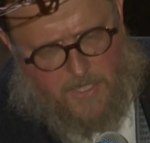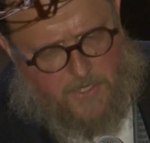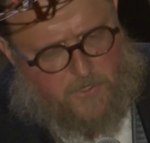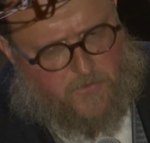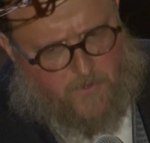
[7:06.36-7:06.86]

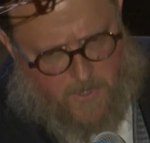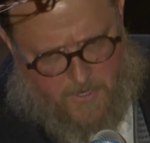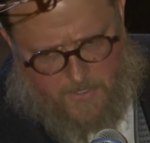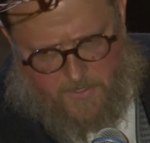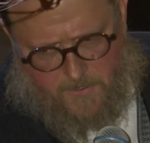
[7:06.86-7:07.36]
he
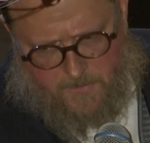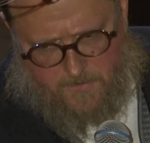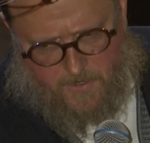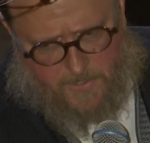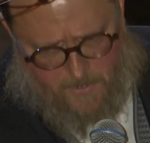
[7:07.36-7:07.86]
cried,
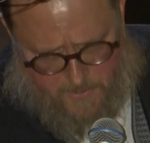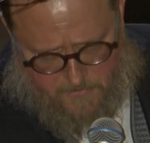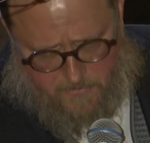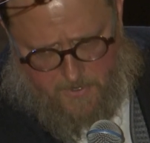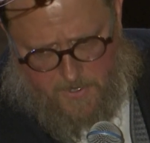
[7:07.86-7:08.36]
and I
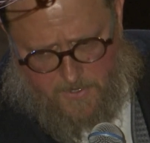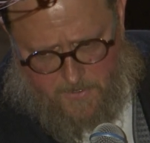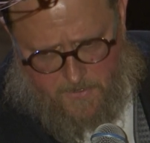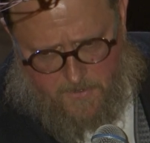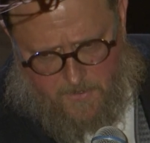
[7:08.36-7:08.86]

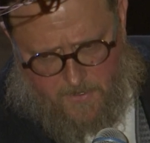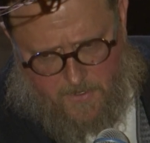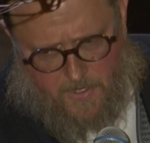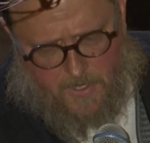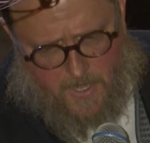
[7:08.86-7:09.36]
cried.
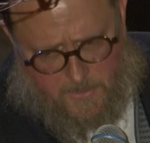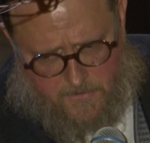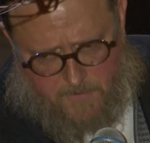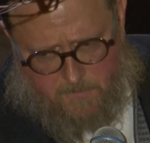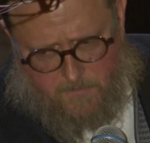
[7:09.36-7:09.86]
I hugged
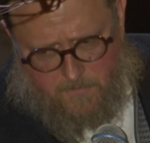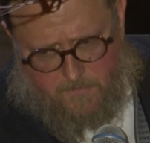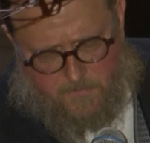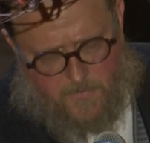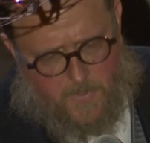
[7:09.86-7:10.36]
him.
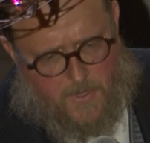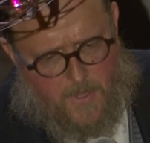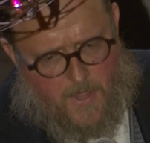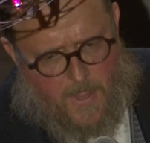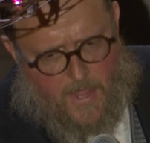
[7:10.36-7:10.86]

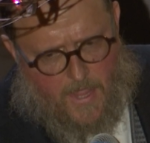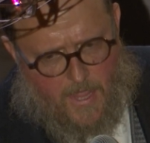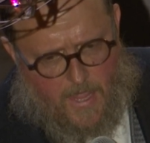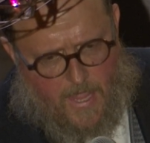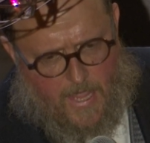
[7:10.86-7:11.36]

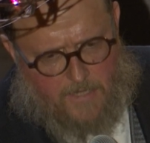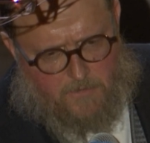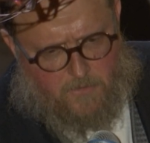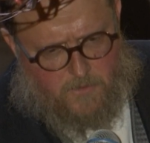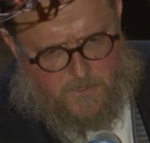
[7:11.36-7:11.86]
And
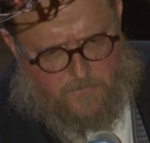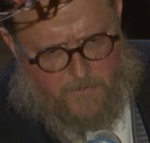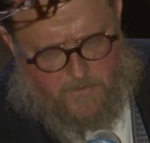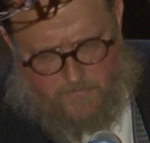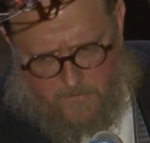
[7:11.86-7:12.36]
it was a
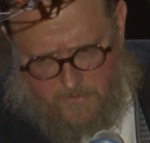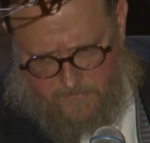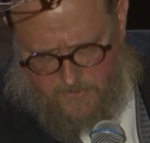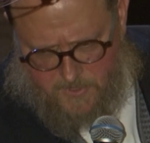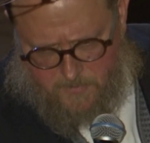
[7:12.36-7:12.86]
very, very,
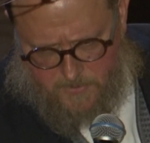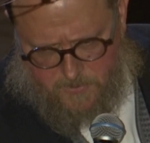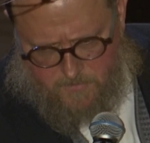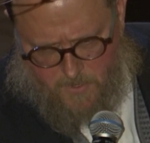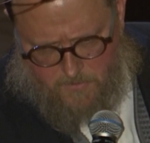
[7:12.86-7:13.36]
very
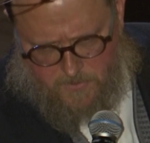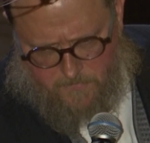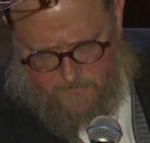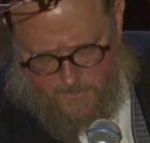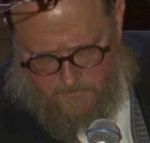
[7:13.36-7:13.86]
special moment.
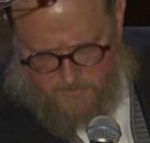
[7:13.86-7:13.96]
Your father was a